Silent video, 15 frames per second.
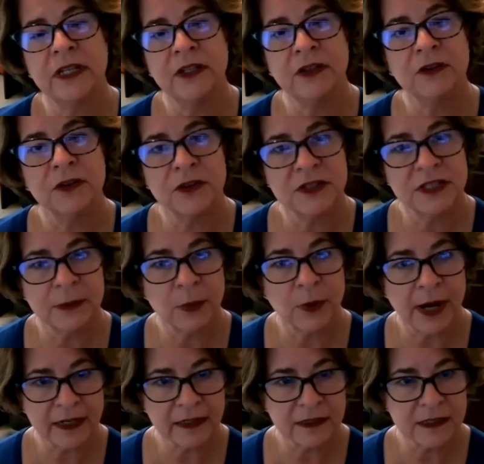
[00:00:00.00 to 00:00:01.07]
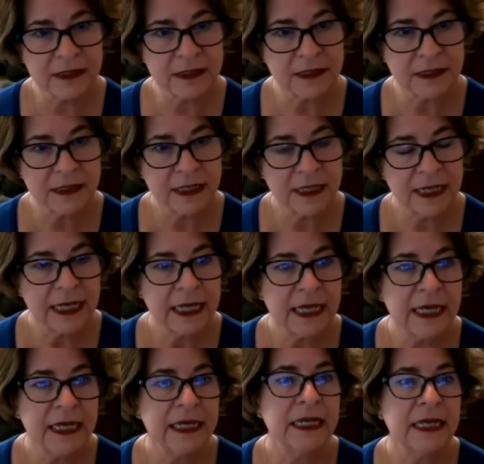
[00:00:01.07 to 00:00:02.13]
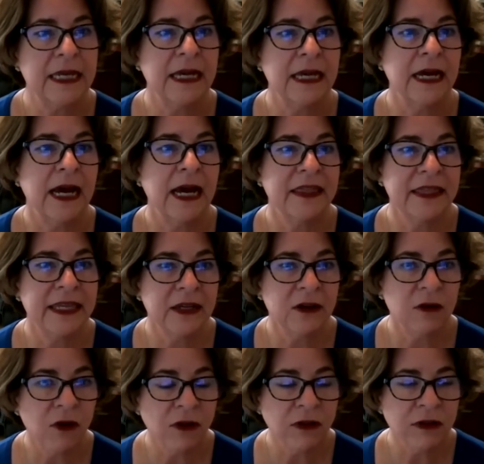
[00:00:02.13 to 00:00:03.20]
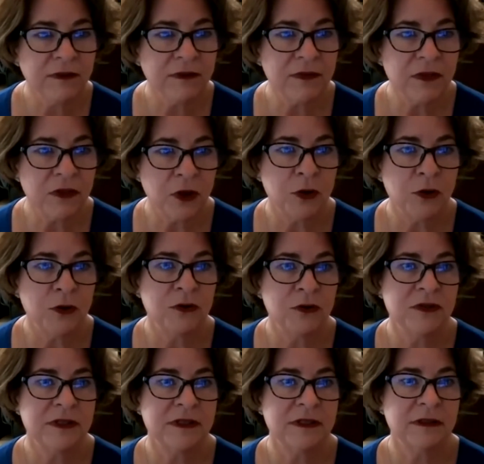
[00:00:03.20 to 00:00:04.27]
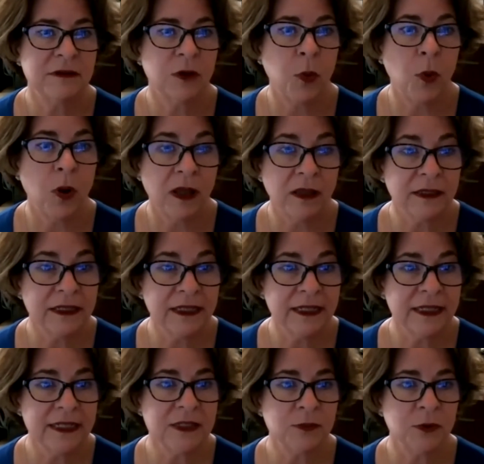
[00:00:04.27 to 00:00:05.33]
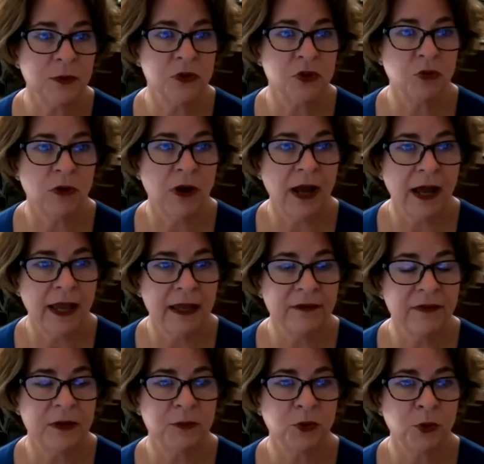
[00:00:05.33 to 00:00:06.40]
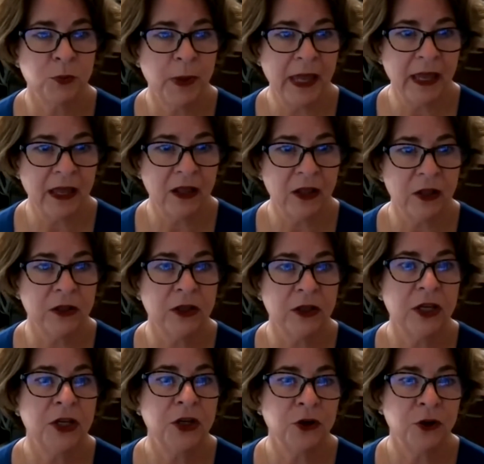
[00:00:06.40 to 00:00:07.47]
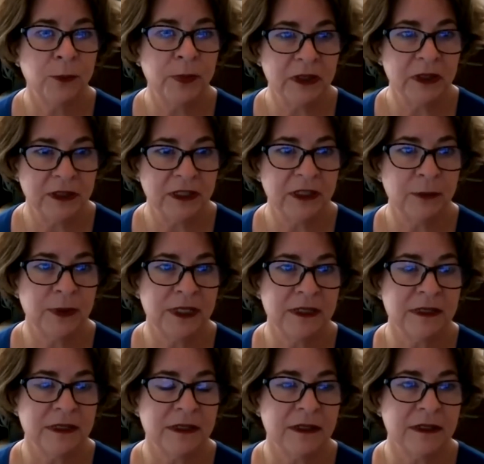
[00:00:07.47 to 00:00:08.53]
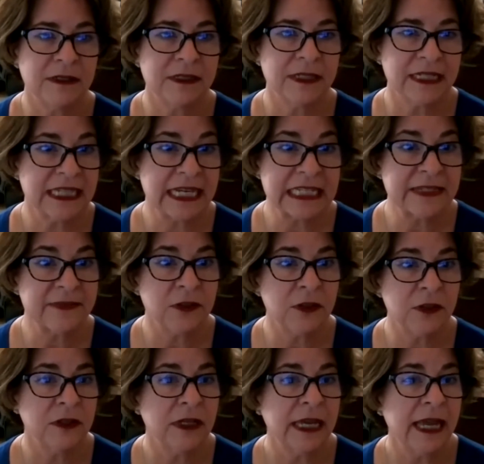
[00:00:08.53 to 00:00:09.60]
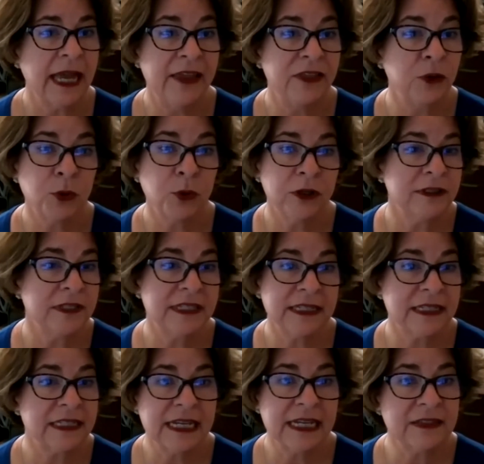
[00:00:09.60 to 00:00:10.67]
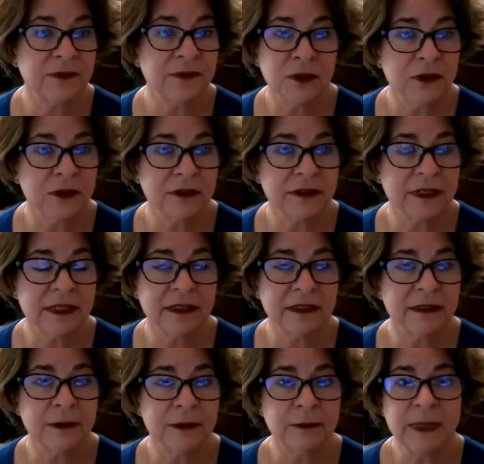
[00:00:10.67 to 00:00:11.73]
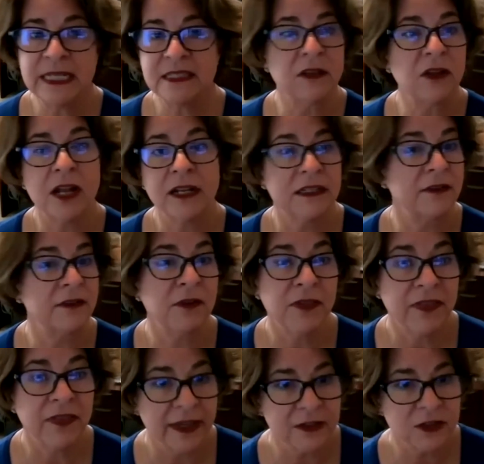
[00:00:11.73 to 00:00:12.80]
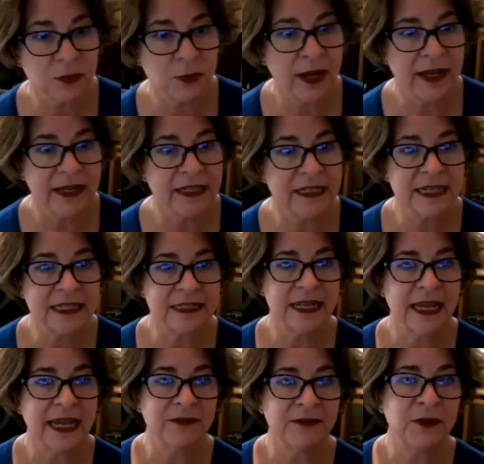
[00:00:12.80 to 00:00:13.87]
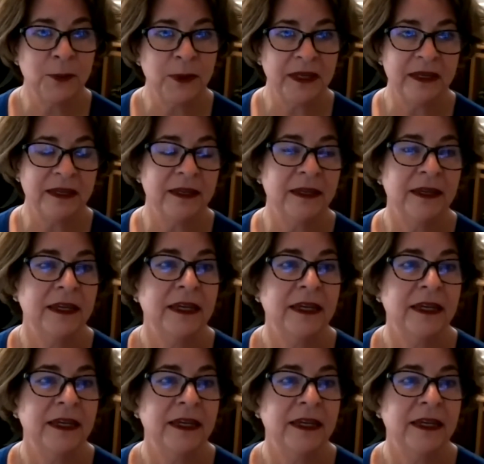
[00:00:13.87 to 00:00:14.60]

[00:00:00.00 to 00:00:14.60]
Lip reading: in your nursing practice. I think all of those qualities will drive and propel your ability to be successful. And the word successful means a lot of different things, right? It doesn't have to be